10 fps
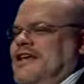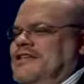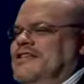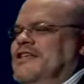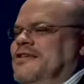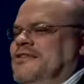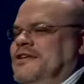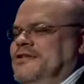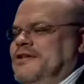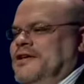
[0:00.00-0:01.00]
raised almost
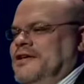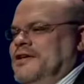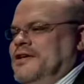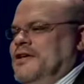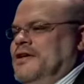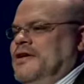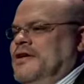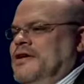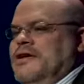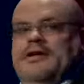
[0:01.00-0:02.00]
no money and are
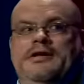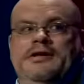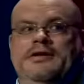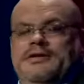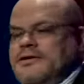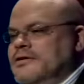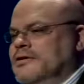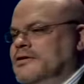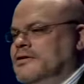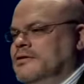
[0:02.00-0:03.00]
unlikely to get any
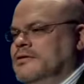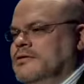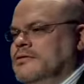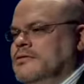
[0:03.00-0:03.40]
delegates.